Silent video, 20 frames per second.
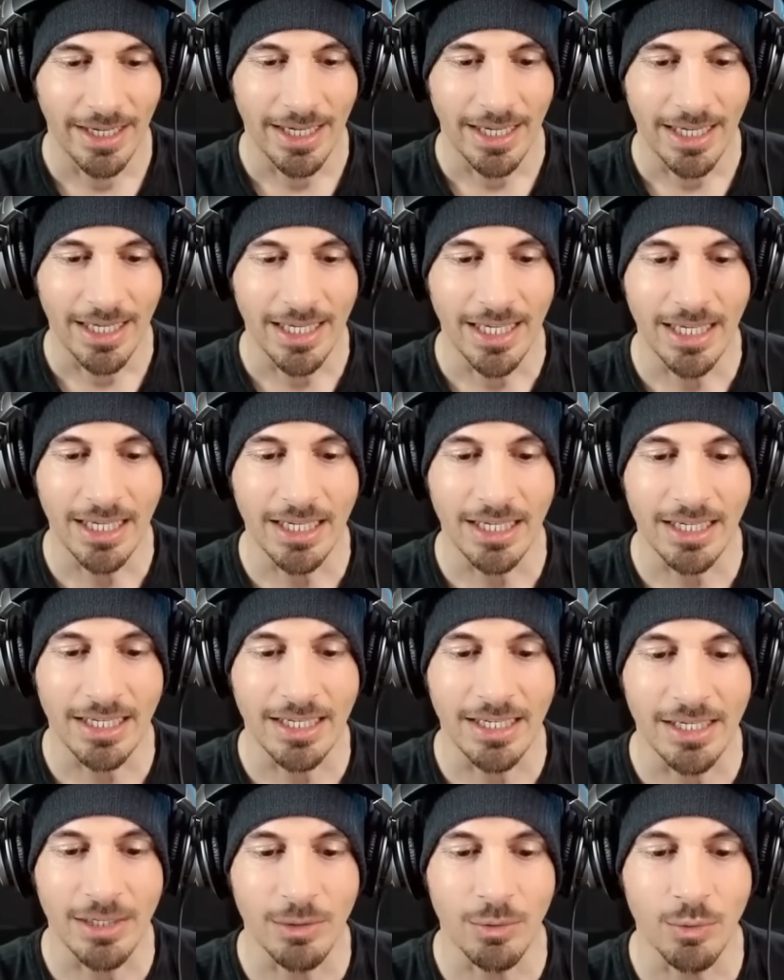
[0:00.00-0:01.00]
He
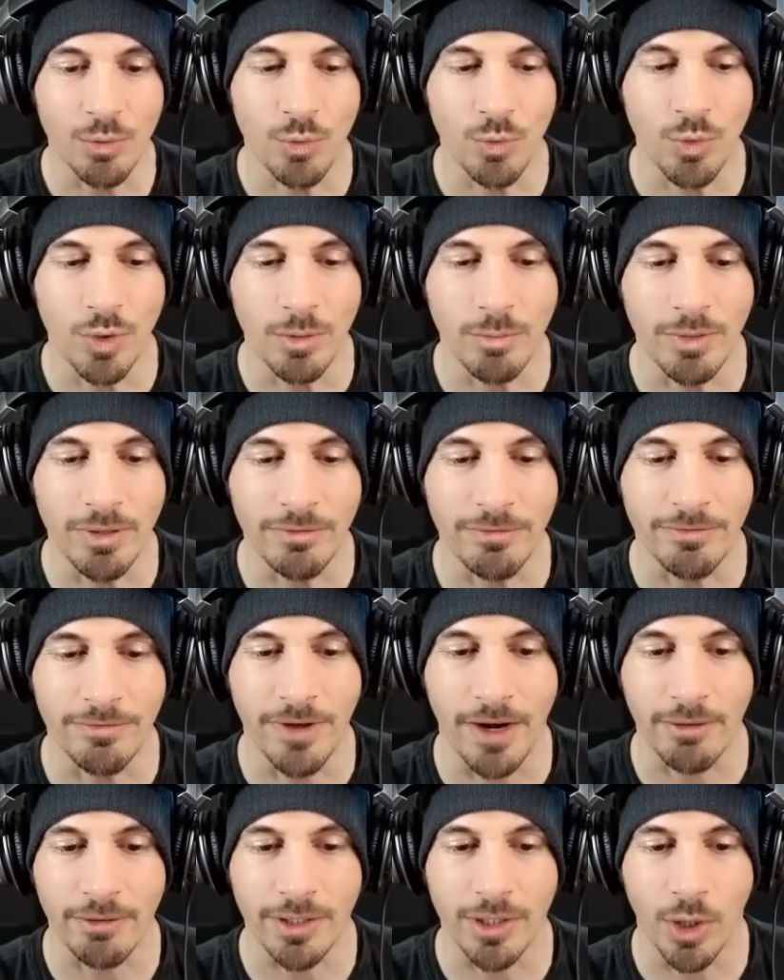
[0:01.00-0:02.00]
he would be
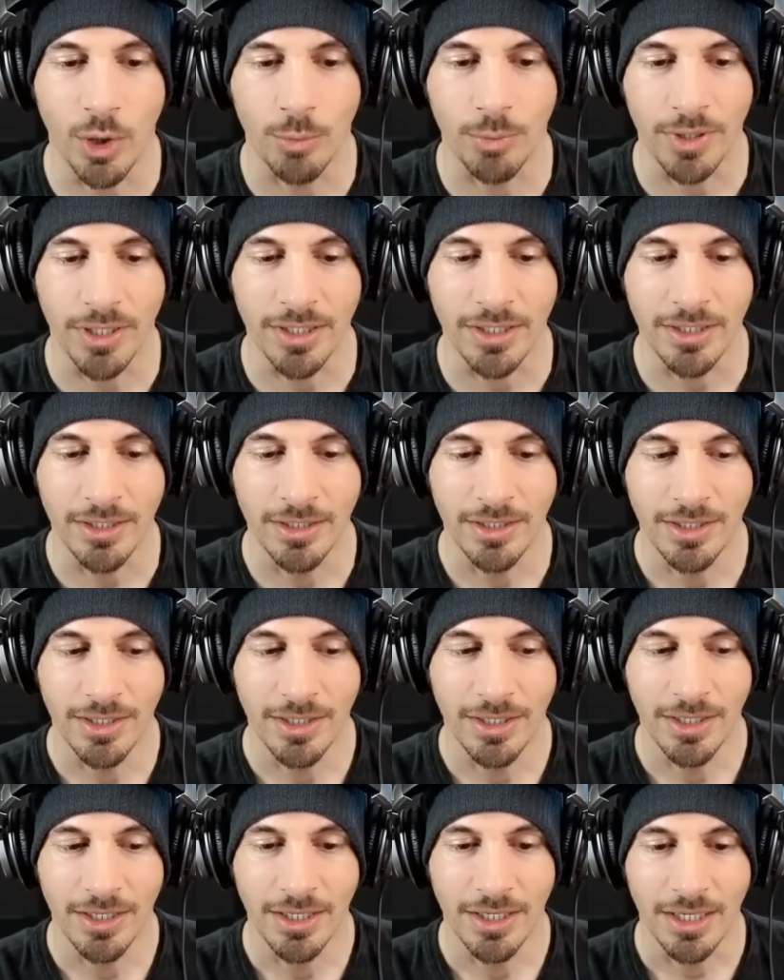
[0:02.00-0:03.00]
very OP
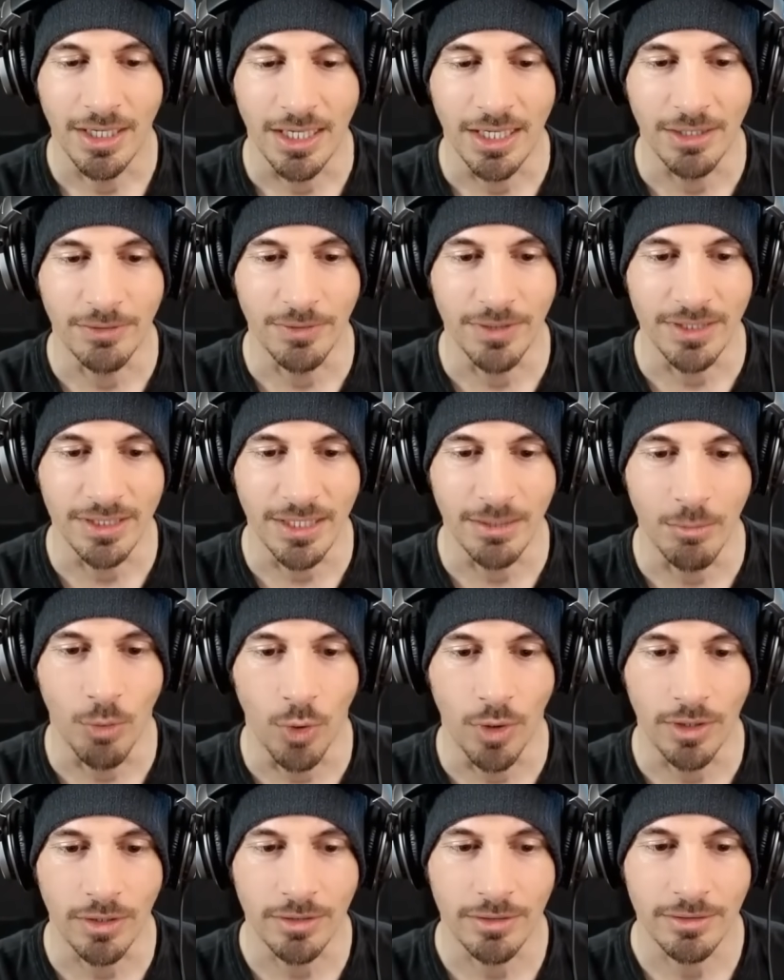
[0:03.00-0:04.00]
if he did
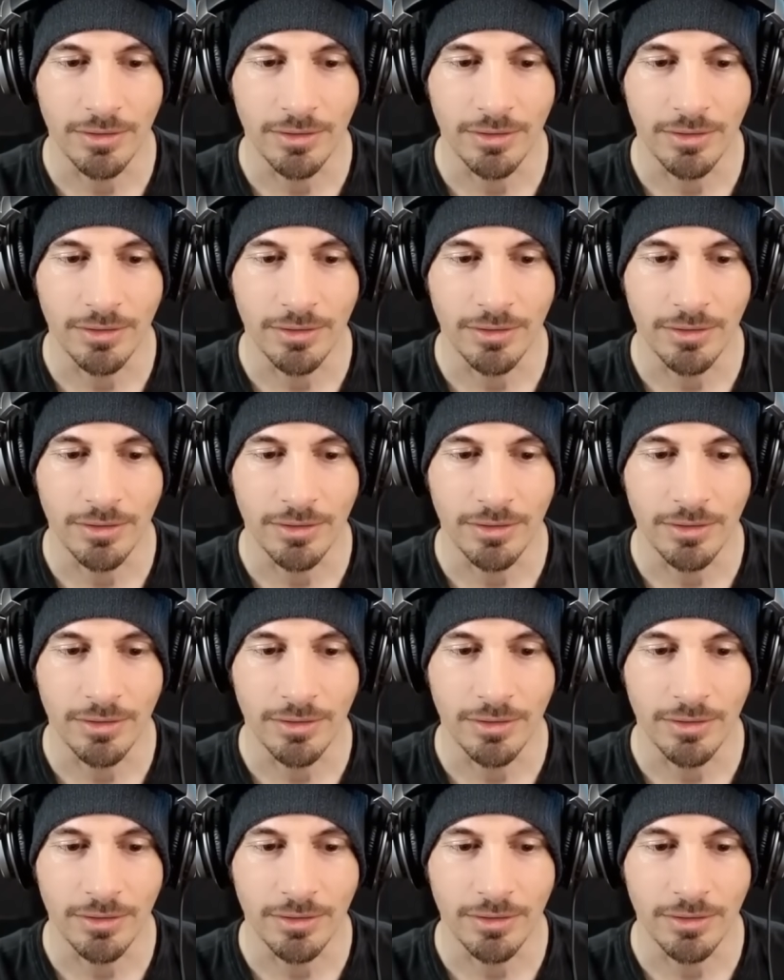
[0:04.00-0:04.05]
more.